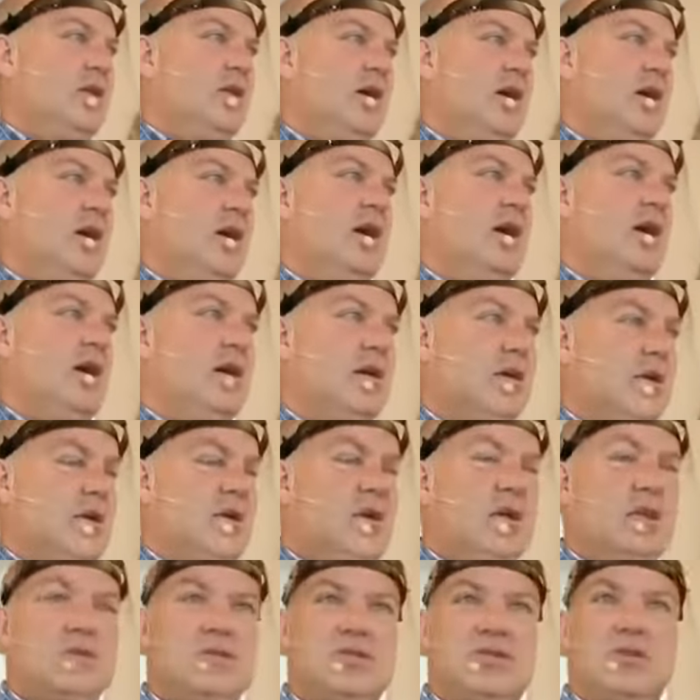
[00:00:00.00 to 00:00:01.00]
Uh,
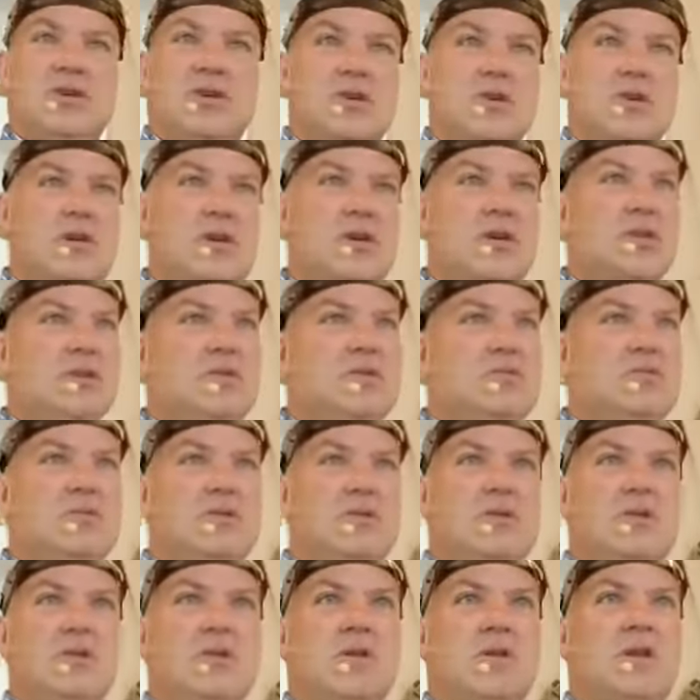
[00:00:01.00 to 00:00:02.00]
it's good
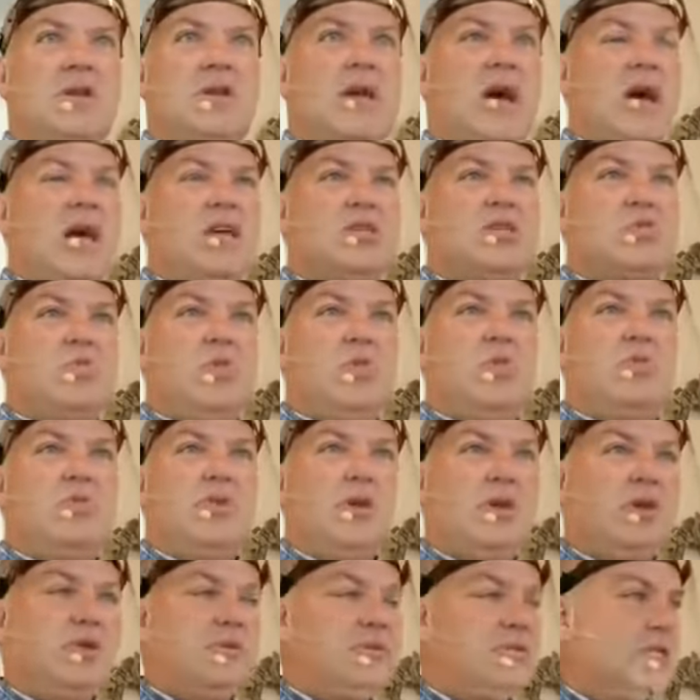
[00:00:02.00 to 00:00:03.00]
gospel
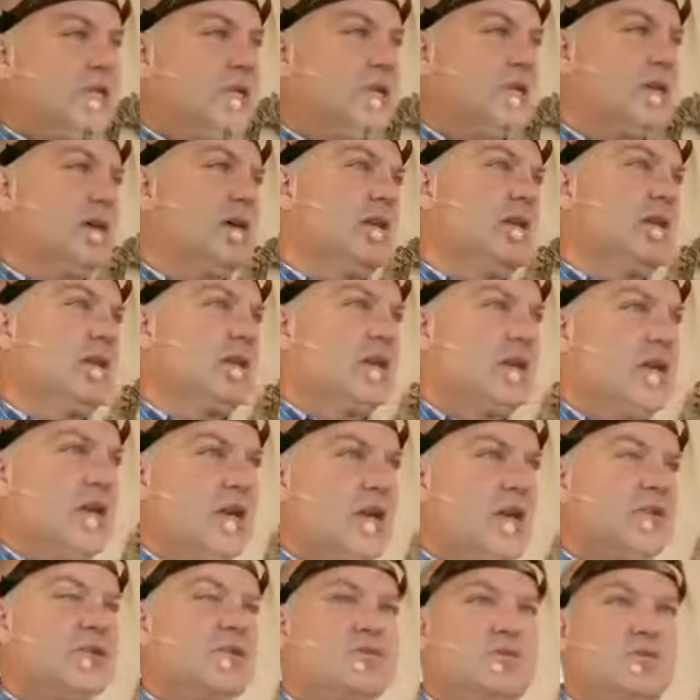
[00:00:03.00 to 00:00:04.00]
music and
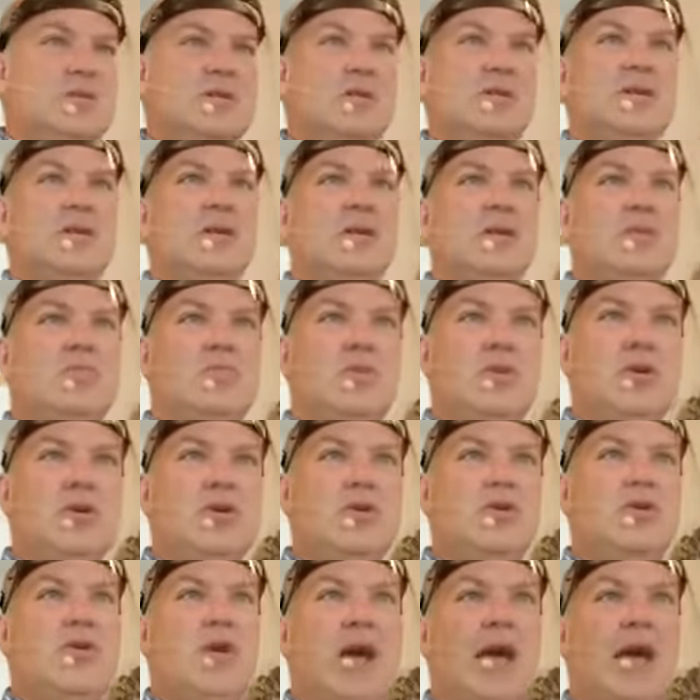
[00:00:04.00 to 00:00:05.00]
country and
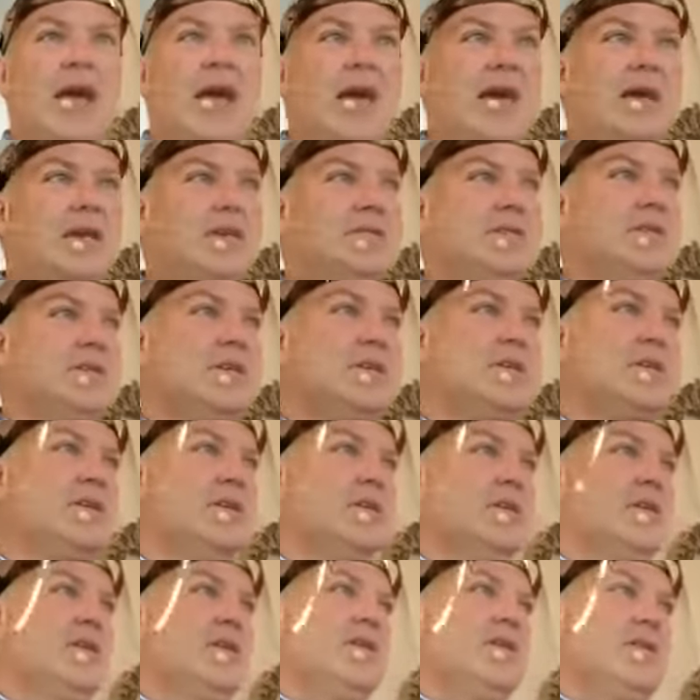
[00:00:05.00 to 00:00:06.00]
bluegrass and
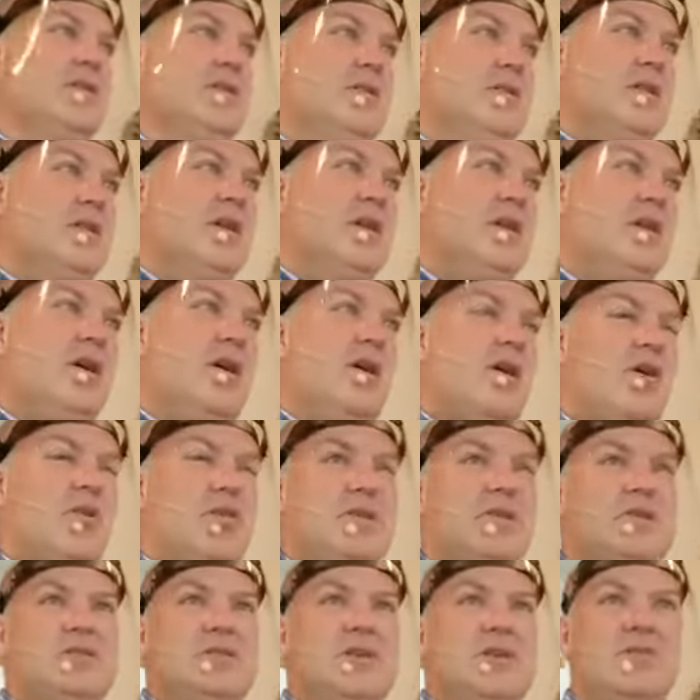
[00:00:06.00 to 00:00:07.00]
uh, all the
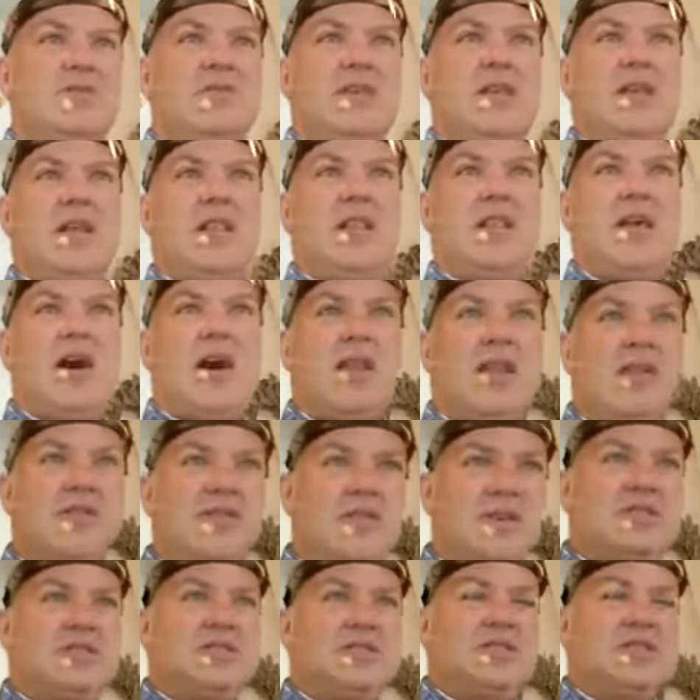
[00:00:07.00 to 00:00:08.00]
stuff that a lot of
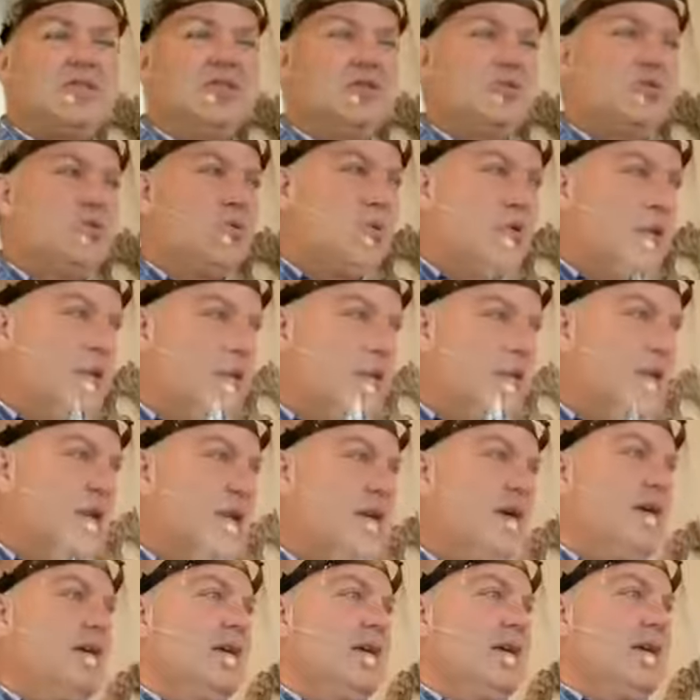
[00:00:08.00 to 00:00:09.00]
us enjoy.
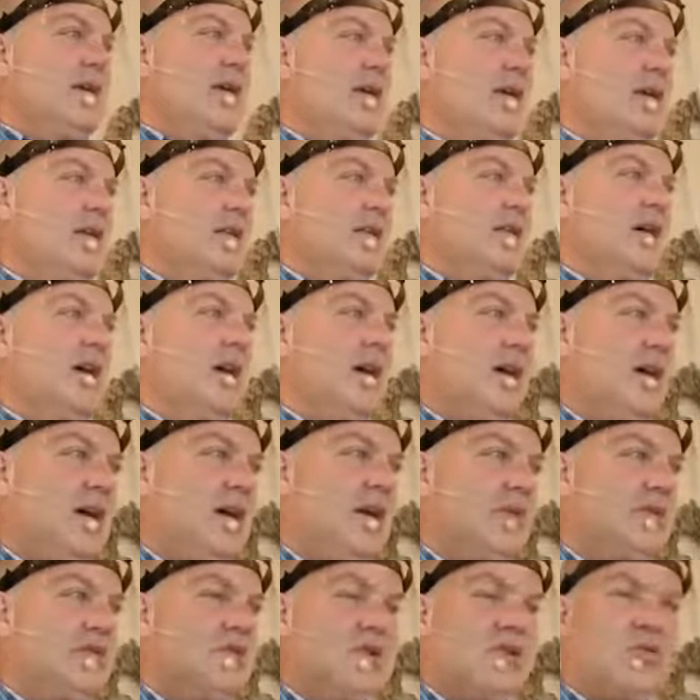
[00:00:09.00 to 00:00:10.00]
And uh,
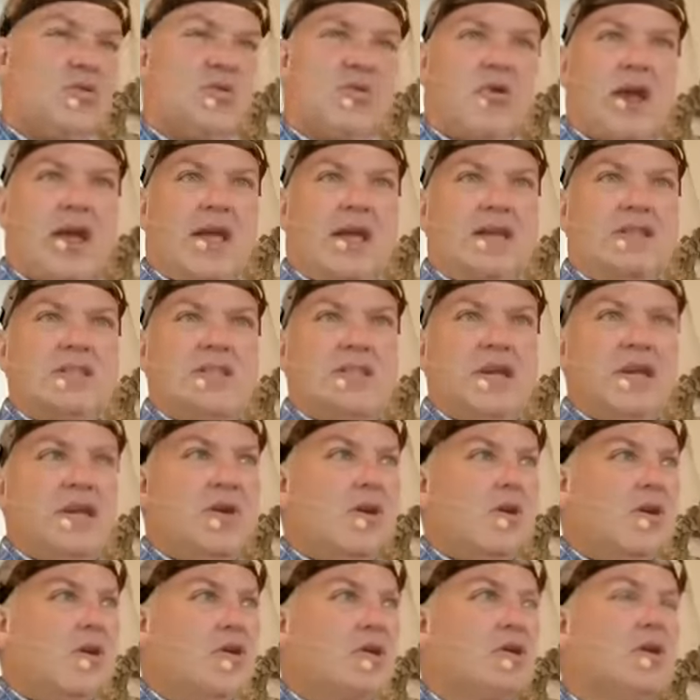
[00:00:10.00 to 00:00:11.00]
he's a great
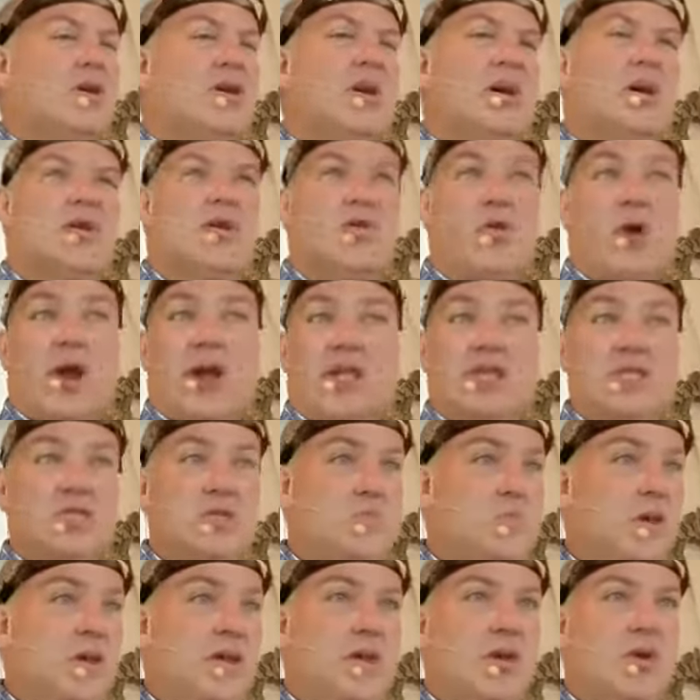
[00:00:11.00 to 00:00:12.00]
singer, great
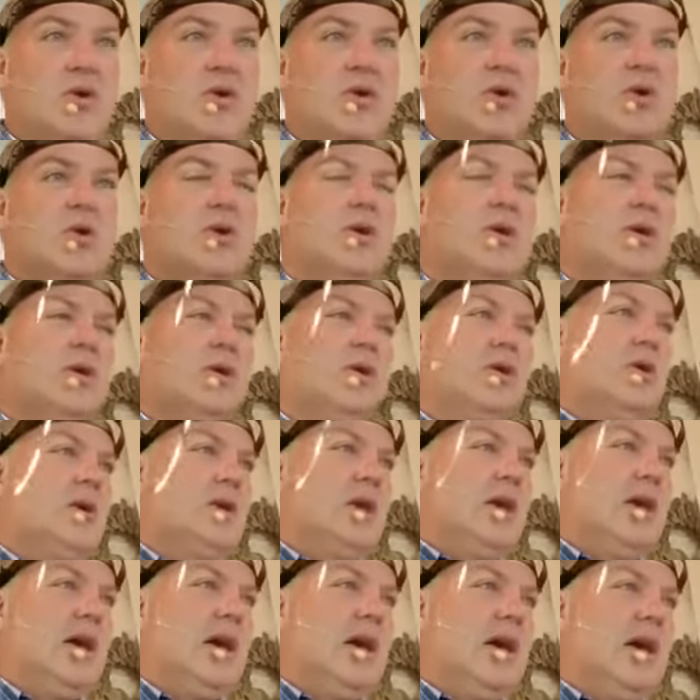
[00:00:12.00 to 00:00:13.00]
speaker.
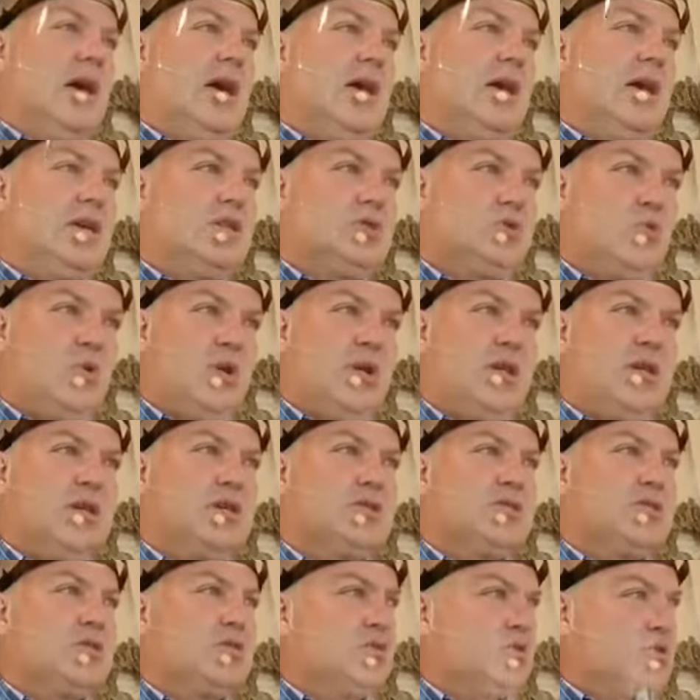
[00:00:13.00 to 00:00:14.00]
Uh, his
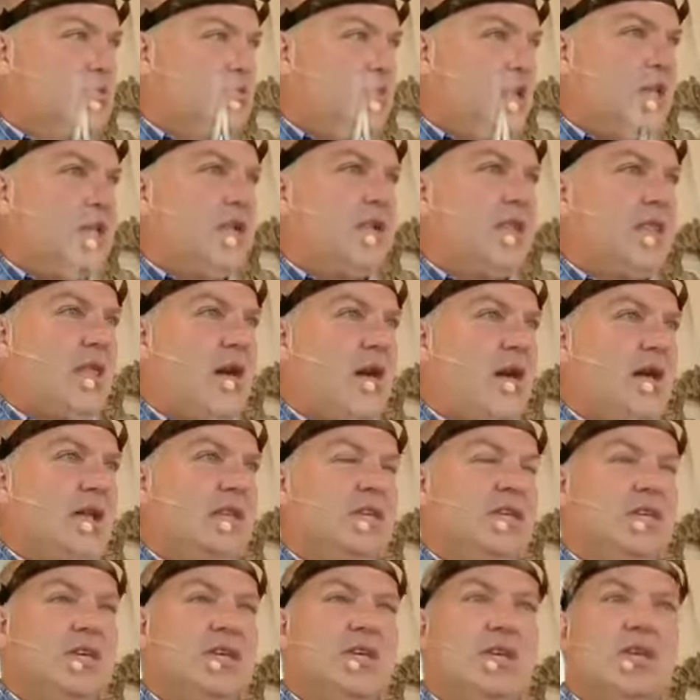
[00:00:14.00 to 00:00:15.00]
witness will speak a lot
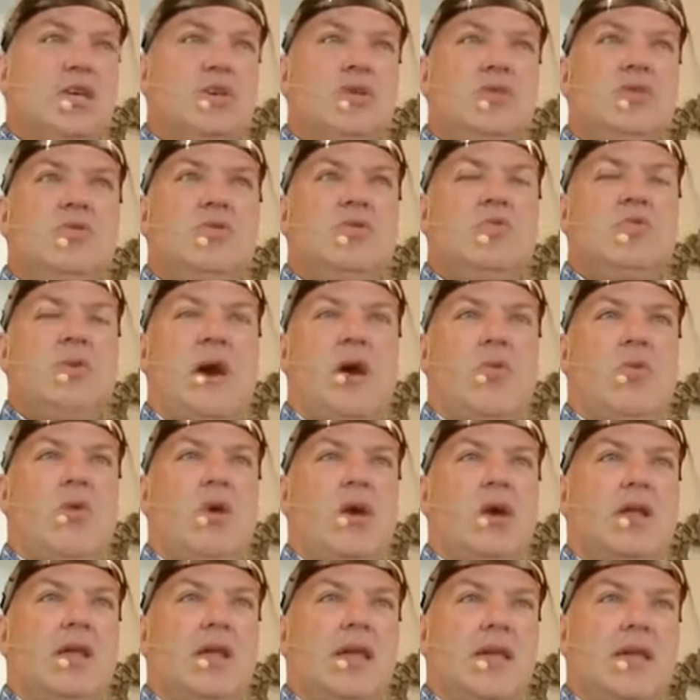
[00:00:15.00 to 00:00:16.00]
to you about
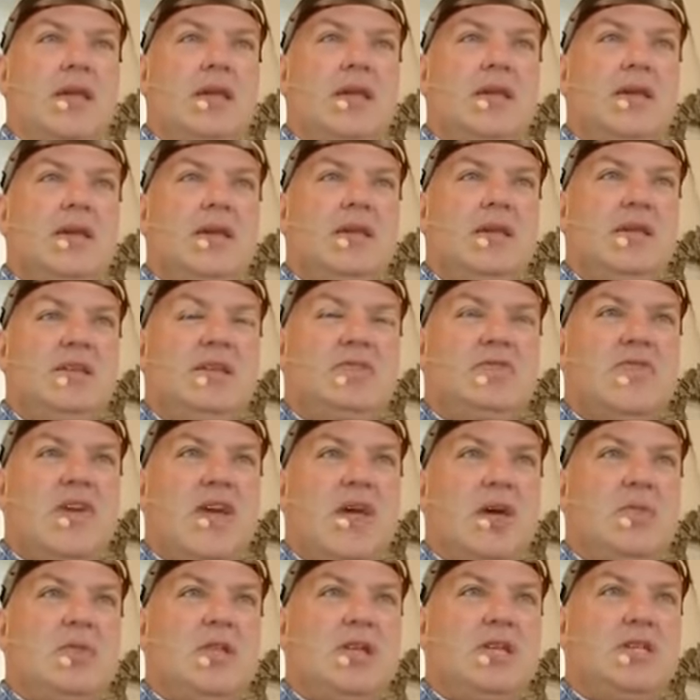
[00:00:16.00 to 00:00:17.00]
what he and his
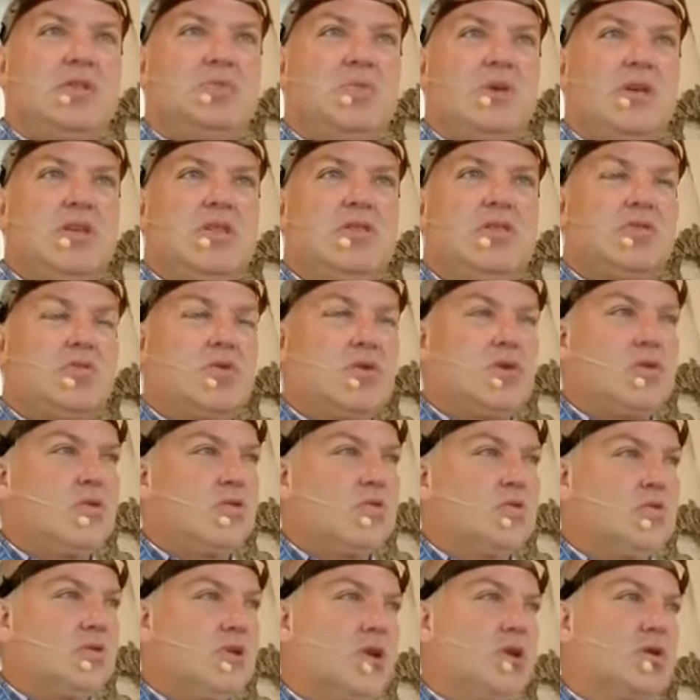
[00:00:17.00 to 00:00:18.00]
family's been
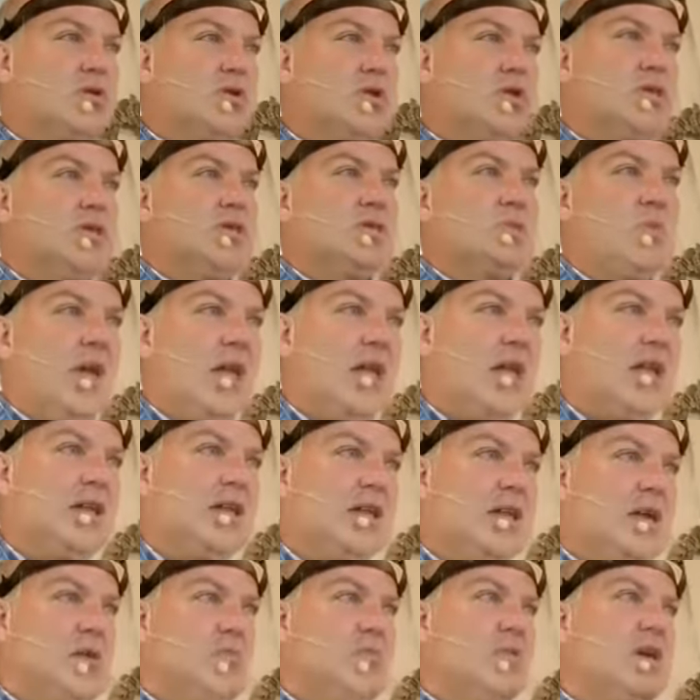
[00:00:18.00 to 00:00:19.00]
through during this
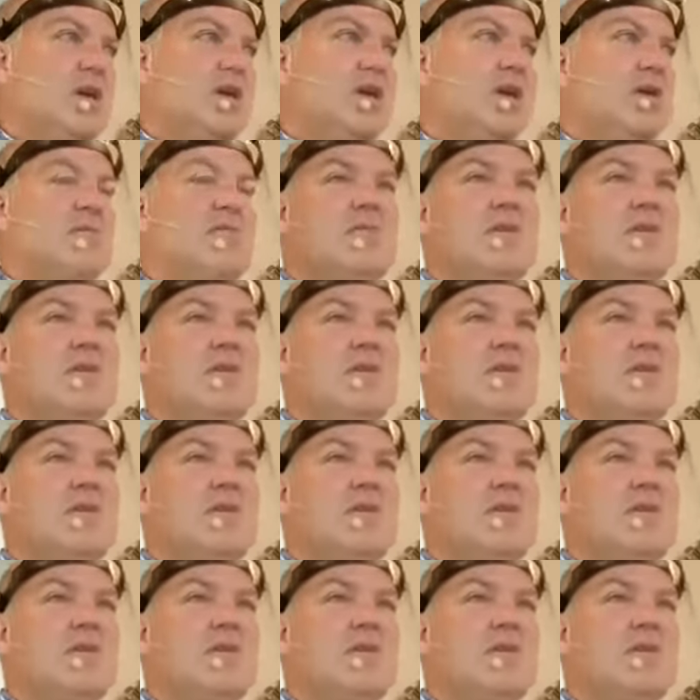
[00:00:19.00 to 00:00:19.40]
pandemic of,